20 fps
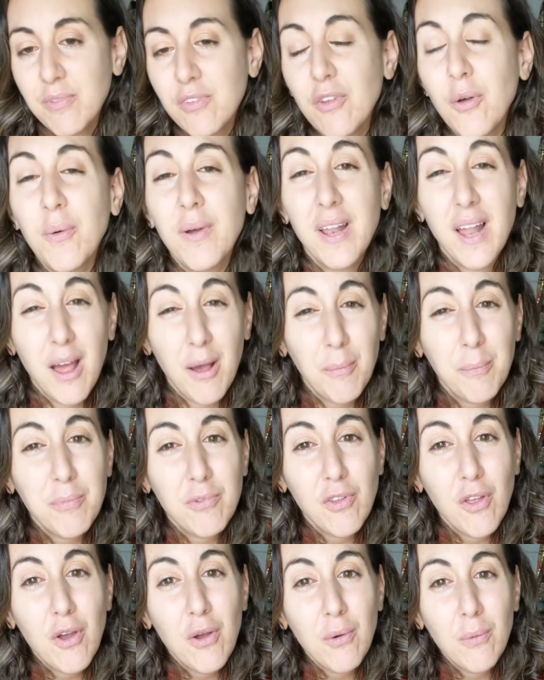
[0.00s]
So it
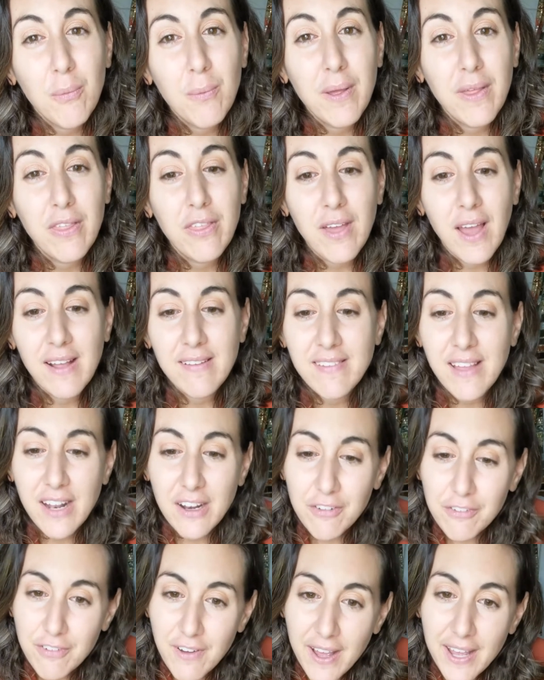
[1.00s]
helps with
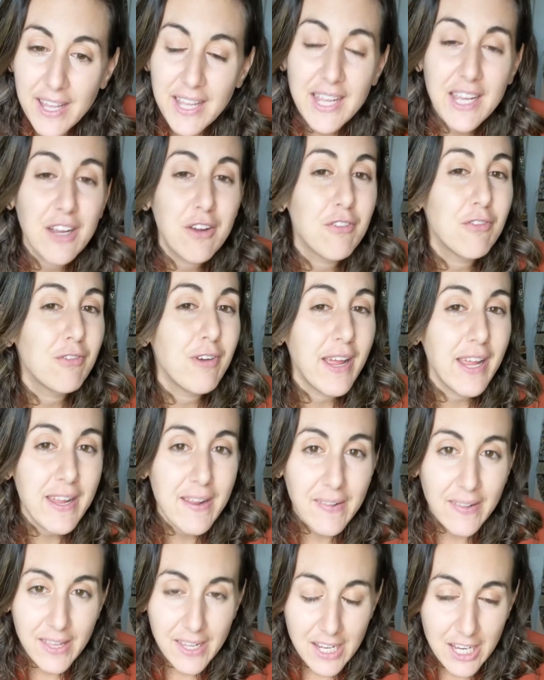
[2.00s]
identifying,
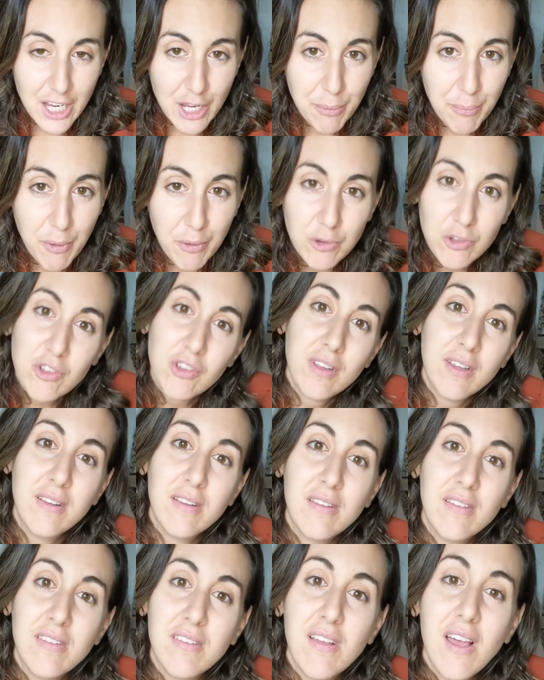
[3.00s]
regulating
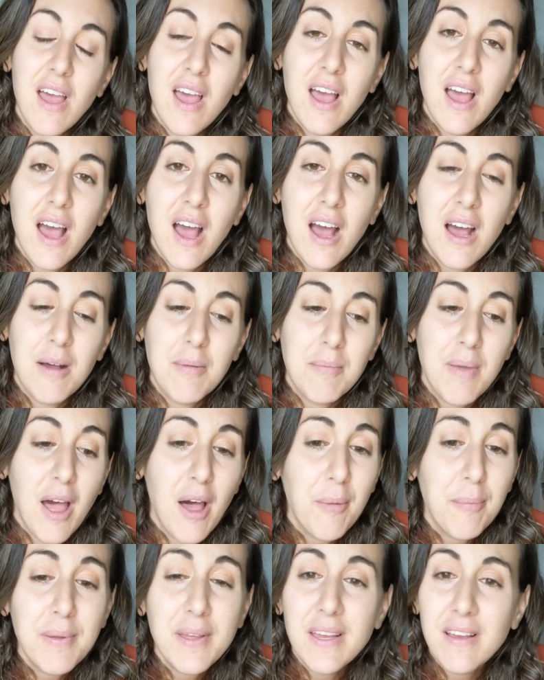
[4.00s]
emotions,
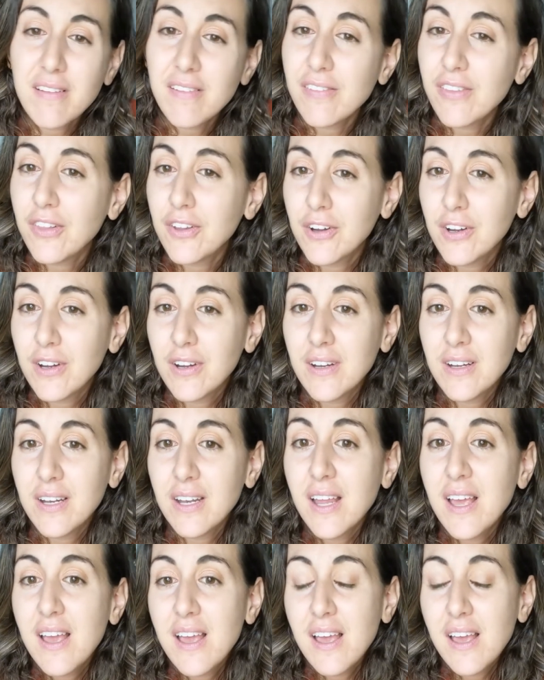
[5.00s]
helping us
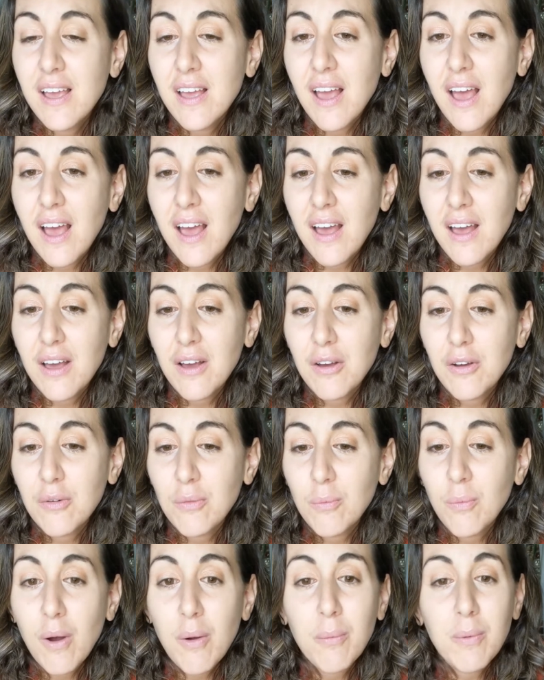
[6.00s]
learn
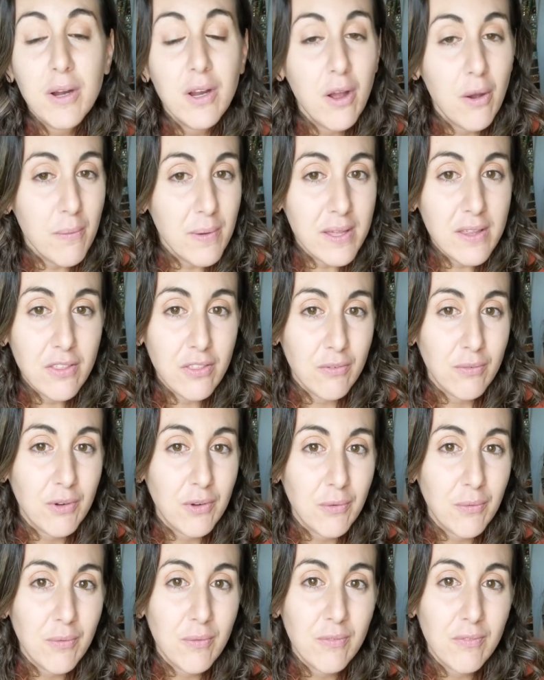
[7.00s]
what we're going
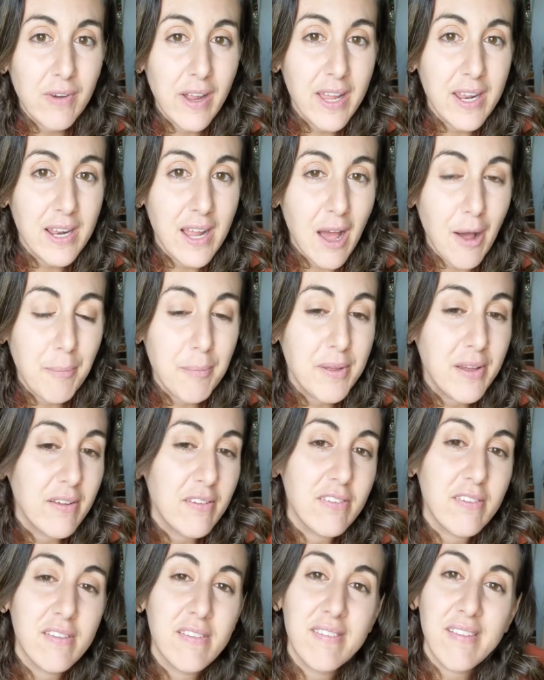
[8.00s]
through, right? Helping
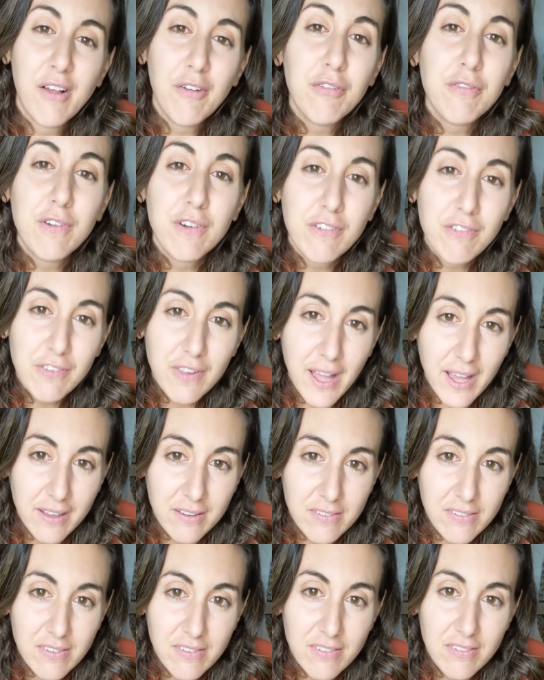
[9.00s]
us to
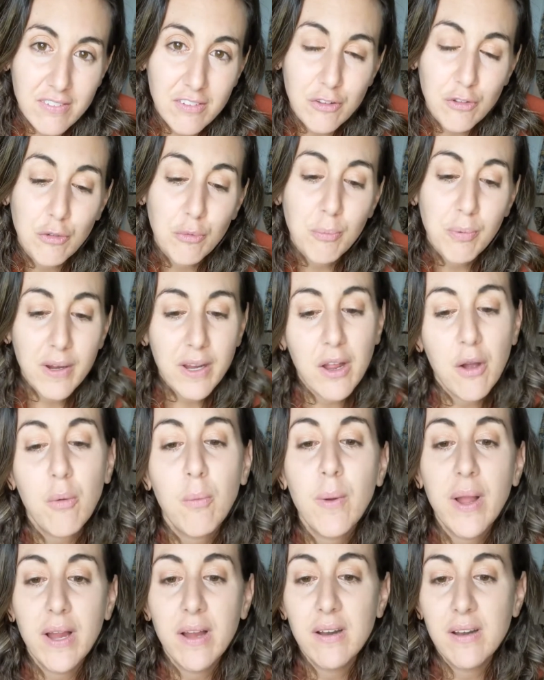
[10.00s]
self-reflect, to bring
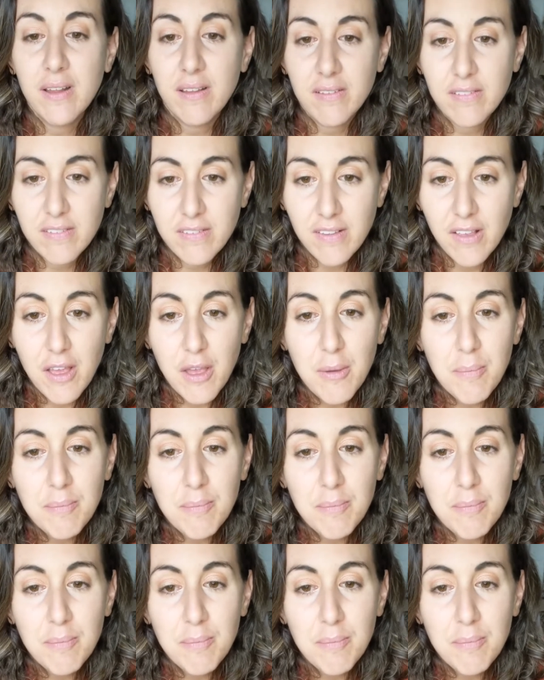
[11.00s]
awareness.